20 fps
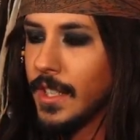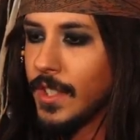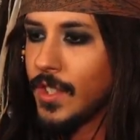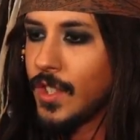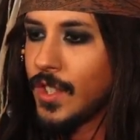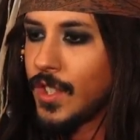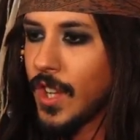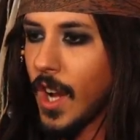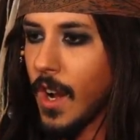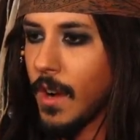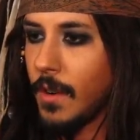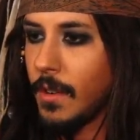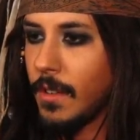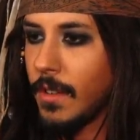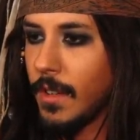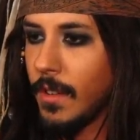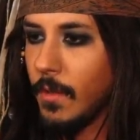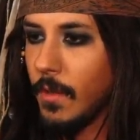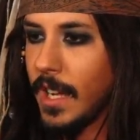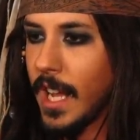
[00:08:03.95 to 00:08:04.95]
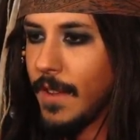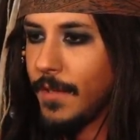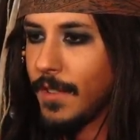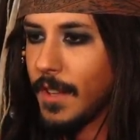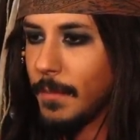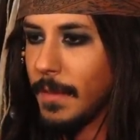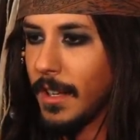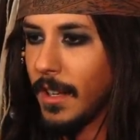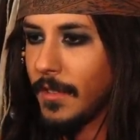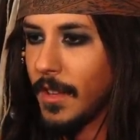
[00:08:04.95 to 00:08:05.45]
So, we aim for the
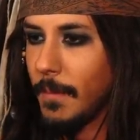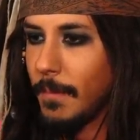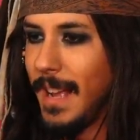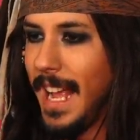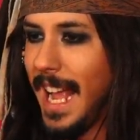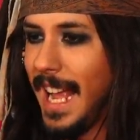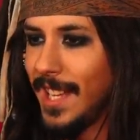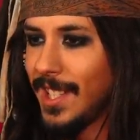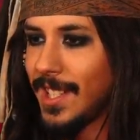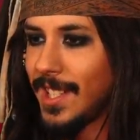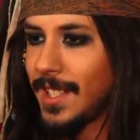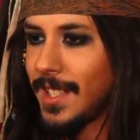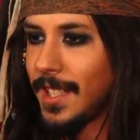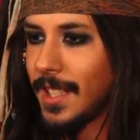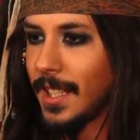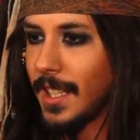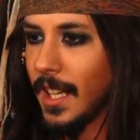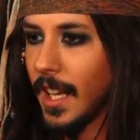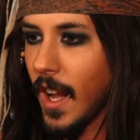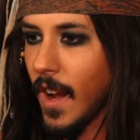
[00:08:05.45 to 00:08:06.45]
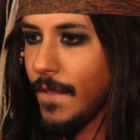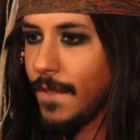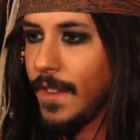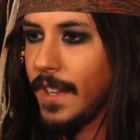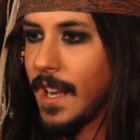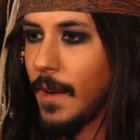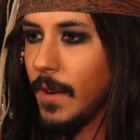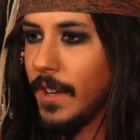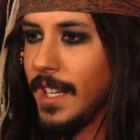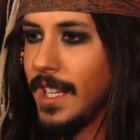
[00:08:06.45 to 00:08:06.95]
middle of the mast. Hopefully
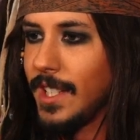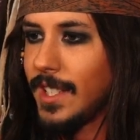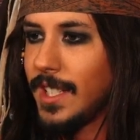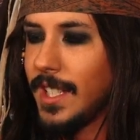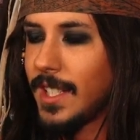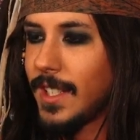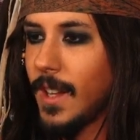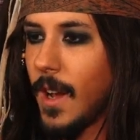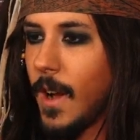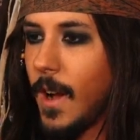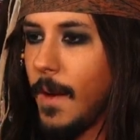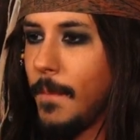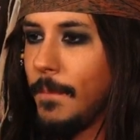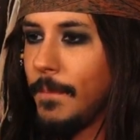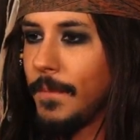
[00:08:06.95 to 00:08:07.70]
that one hits this time.